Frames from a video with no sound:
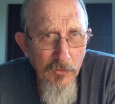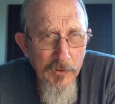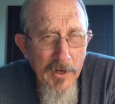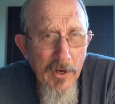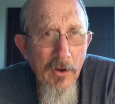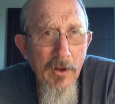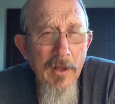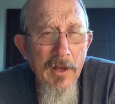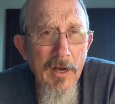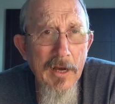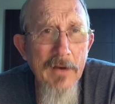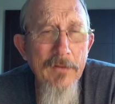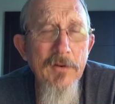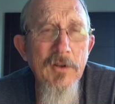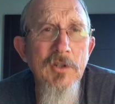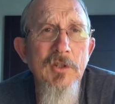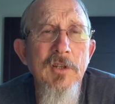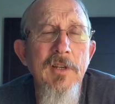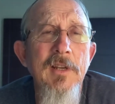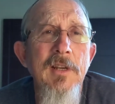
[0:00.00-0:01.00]
Now,
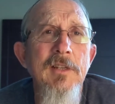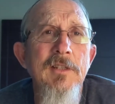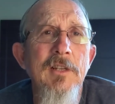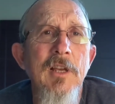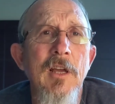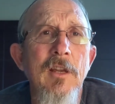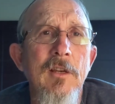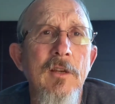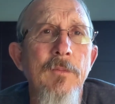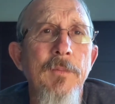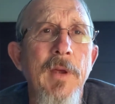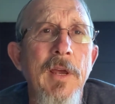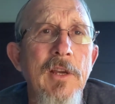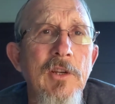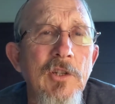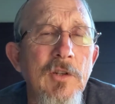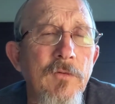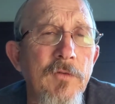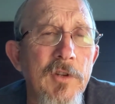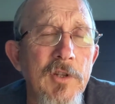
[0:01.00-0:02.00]
obviously, he's got
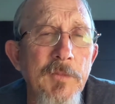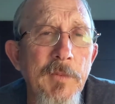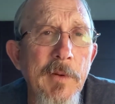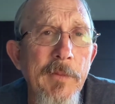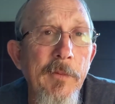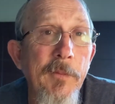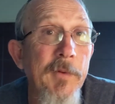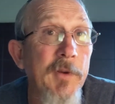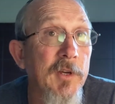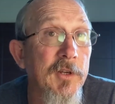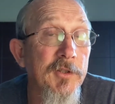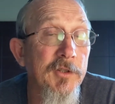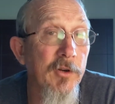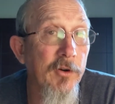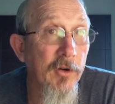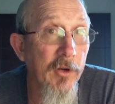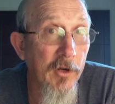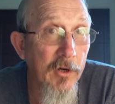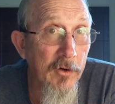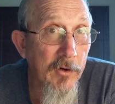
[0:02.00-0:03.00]
compassion for these people because
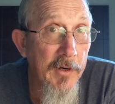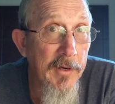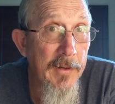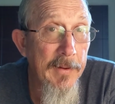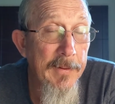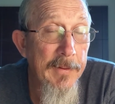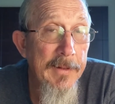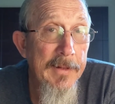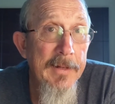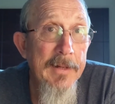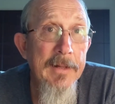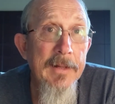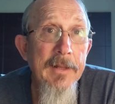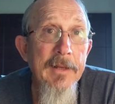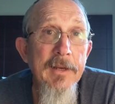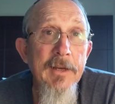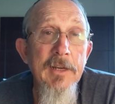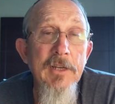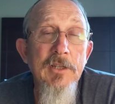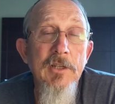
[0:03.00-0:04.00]
they're hungry.
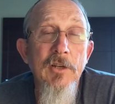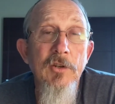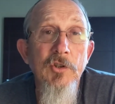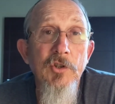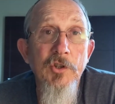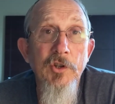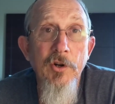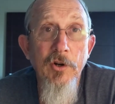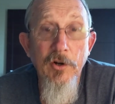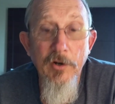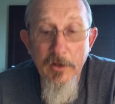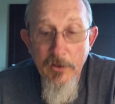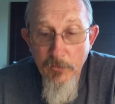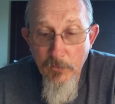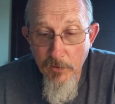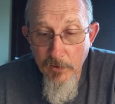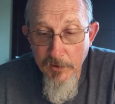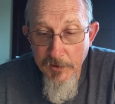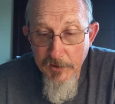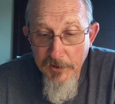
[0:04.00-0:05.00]
He's concerned, as
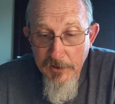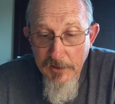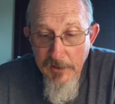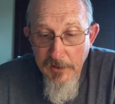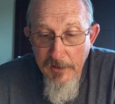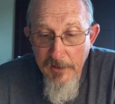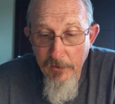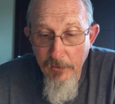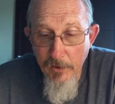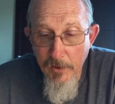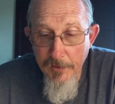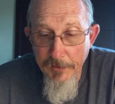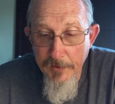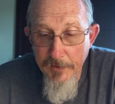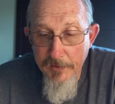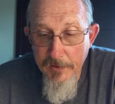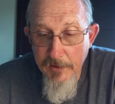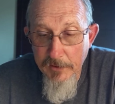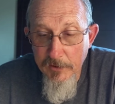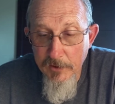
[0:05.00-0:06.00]
we're going to see later on,
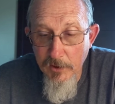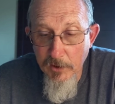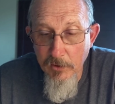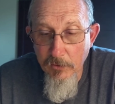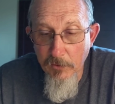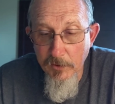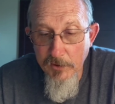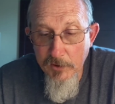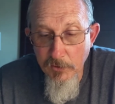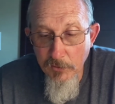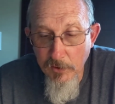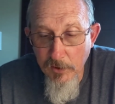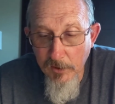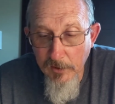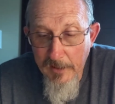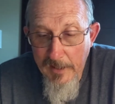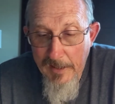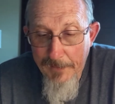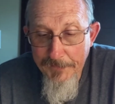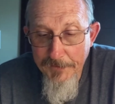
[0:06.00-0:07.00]
that they're going to
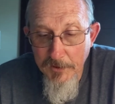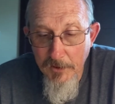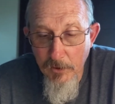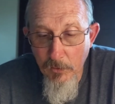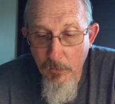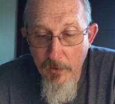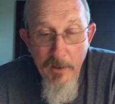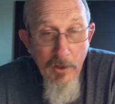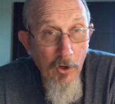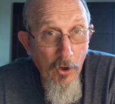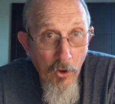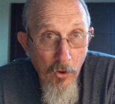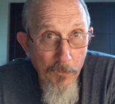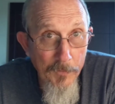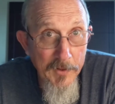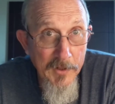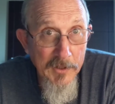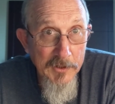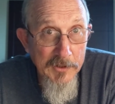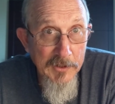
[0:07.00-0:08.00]
collapse on the way home
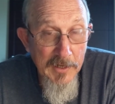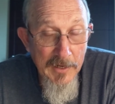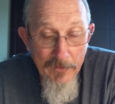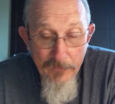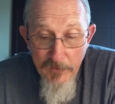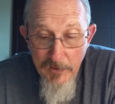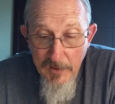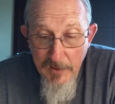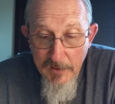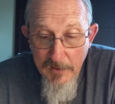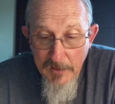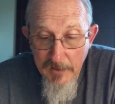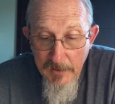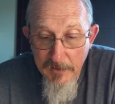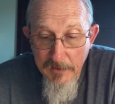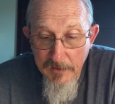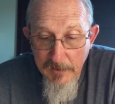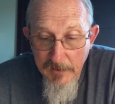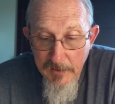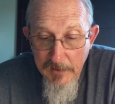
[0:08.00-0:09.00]
because they haven't had
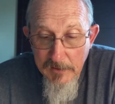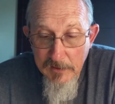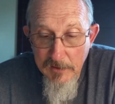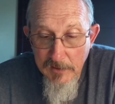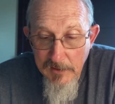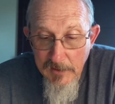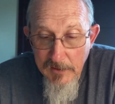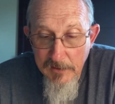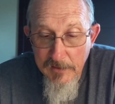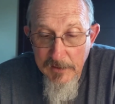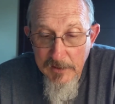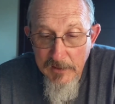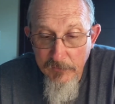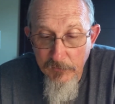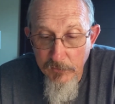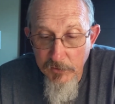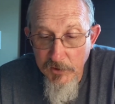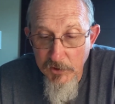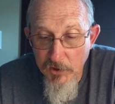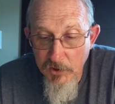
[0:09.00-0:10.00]
anything to eat. That's
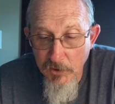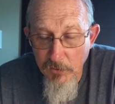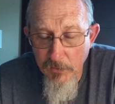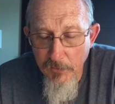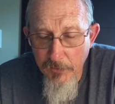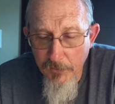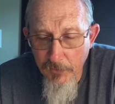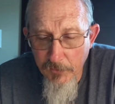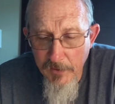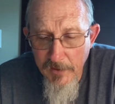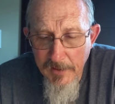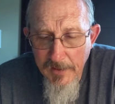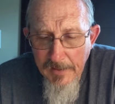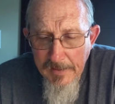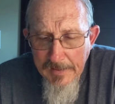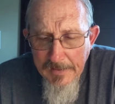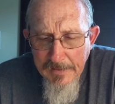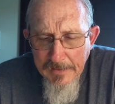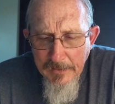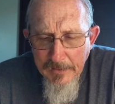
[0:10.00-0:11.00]
verses 2 and 3.
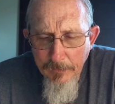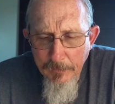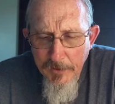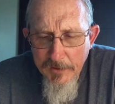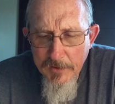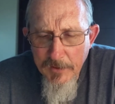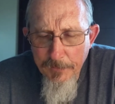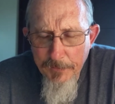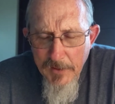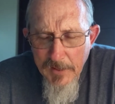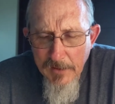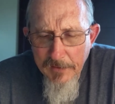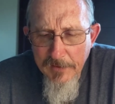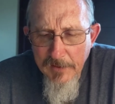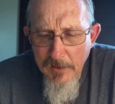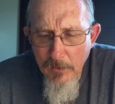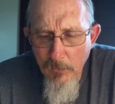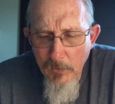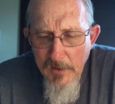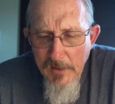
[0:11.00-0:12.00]
But the big
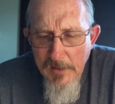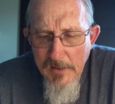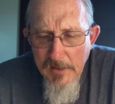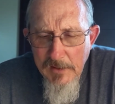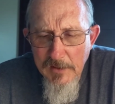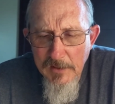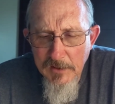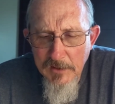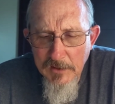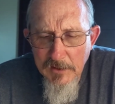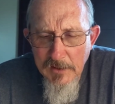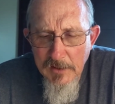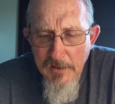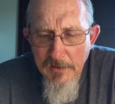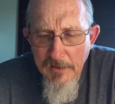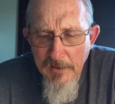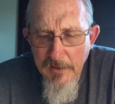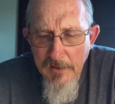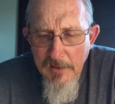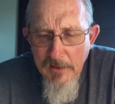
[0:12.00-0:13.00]
thing we need to see
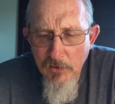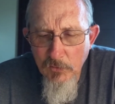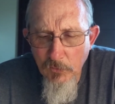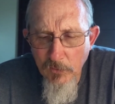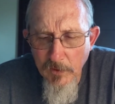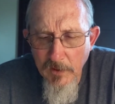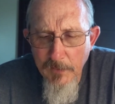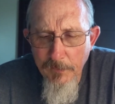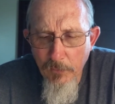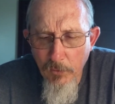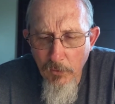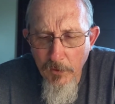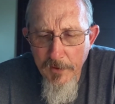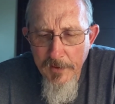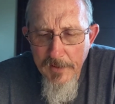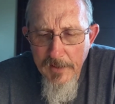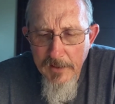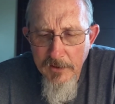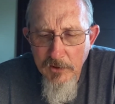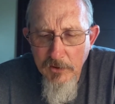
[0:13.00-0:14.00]
that he's really
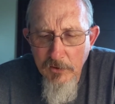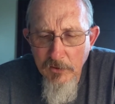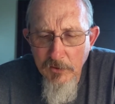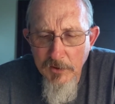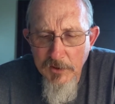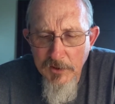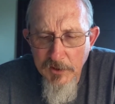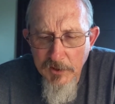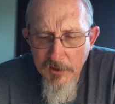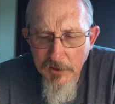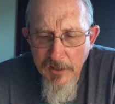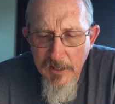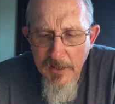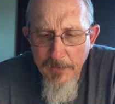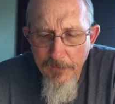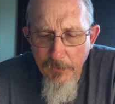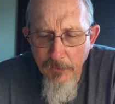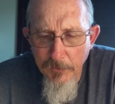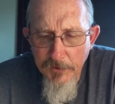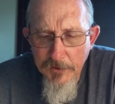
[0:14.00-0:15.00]
pointing out to his
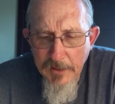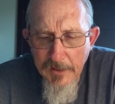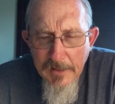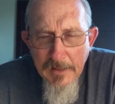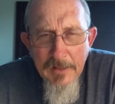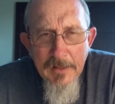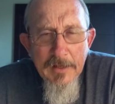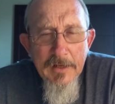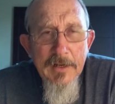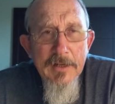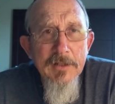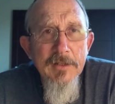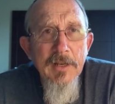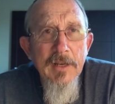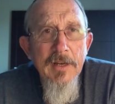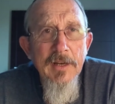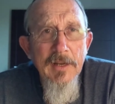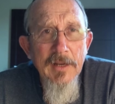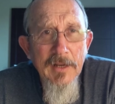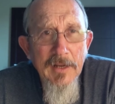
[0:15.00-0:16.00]
disciples is
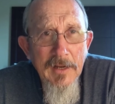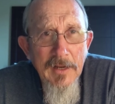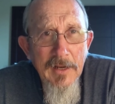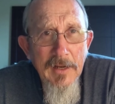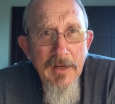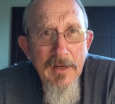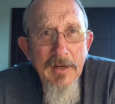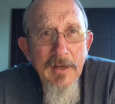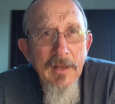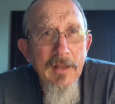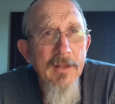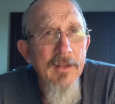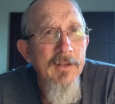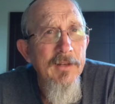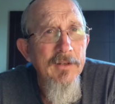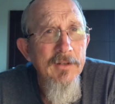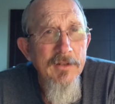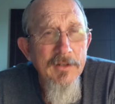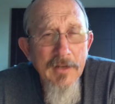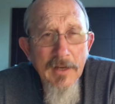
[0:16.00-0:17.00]
that he
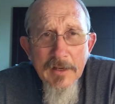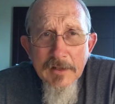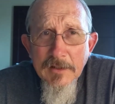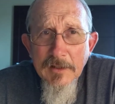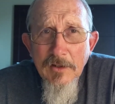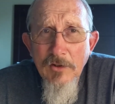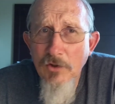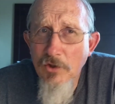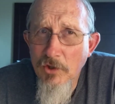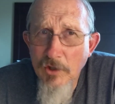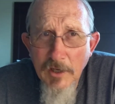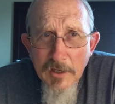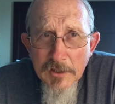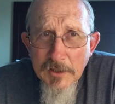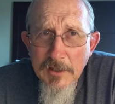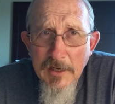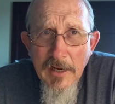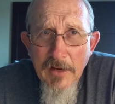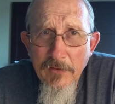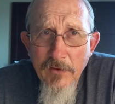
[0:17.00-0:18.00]
doesn't
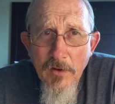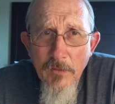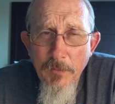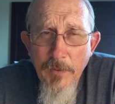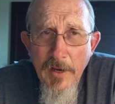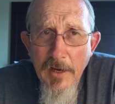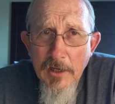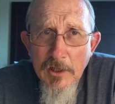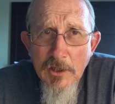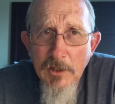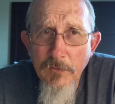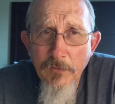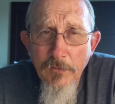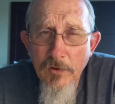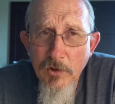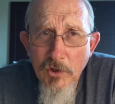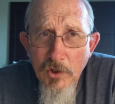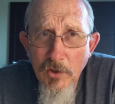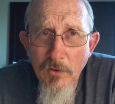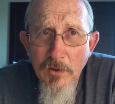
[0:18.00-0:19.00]
just have compassion for
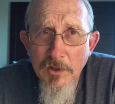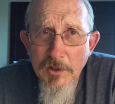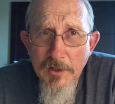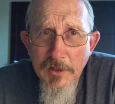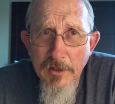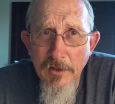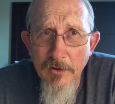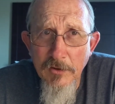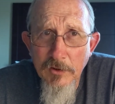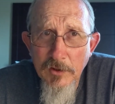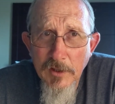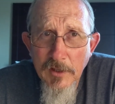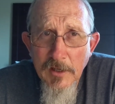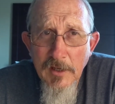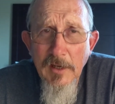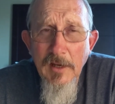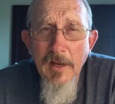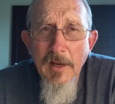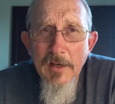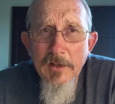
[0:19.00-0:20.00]
Jewish sinners.
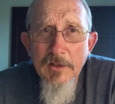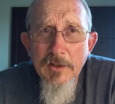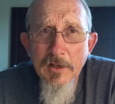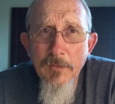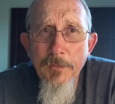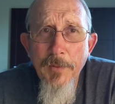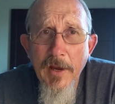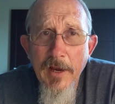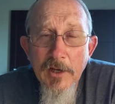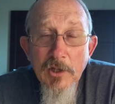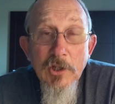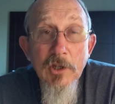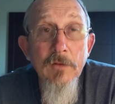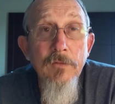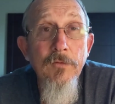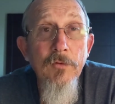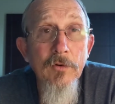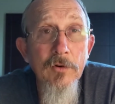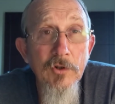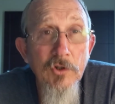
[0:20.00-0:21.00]
He has compassion
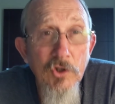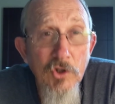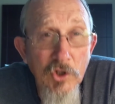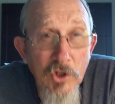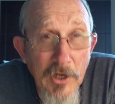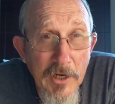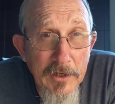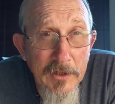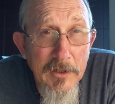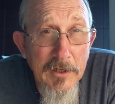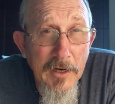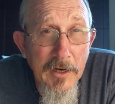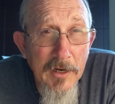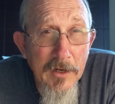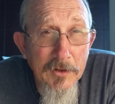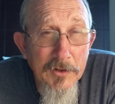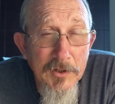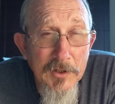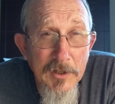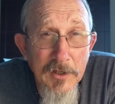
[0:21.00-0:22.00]
for
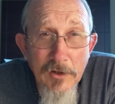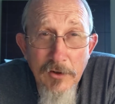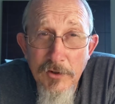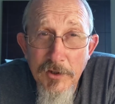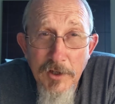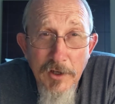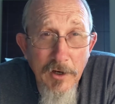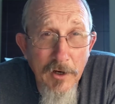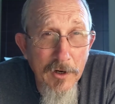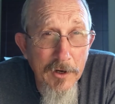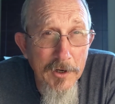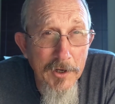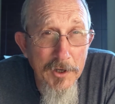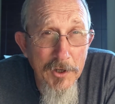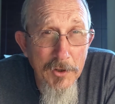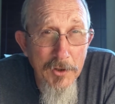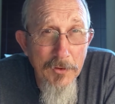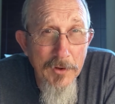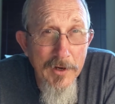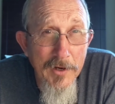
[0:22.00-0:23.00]
Gentile sinners. And aren't
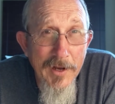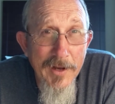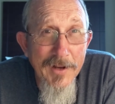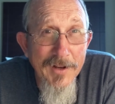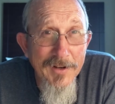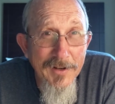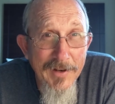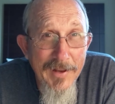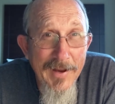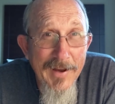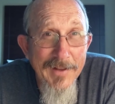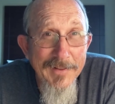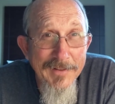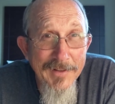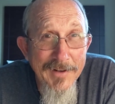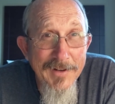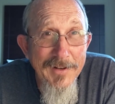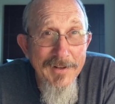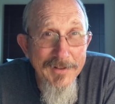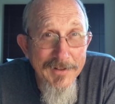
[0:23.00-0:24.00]
you and I glad
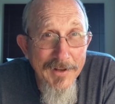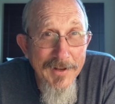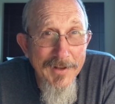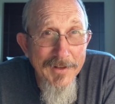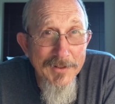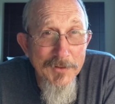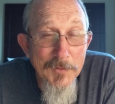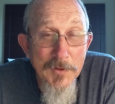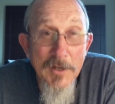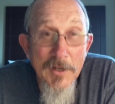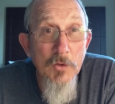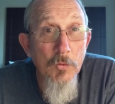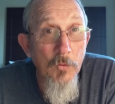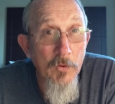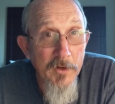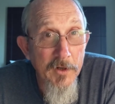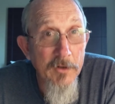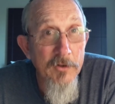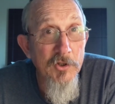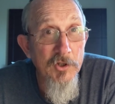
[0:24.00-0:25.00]
that he does? Because
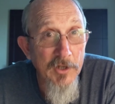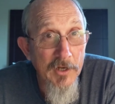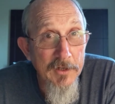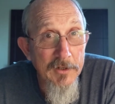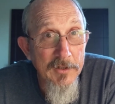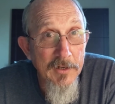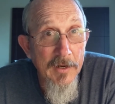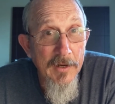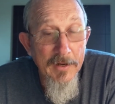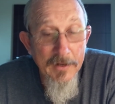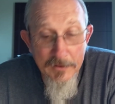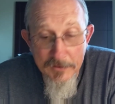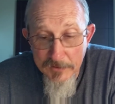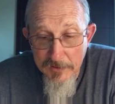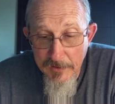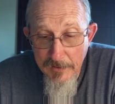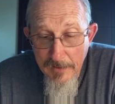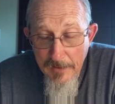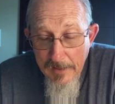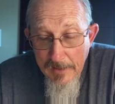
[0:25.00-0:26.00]
we're Gentiles.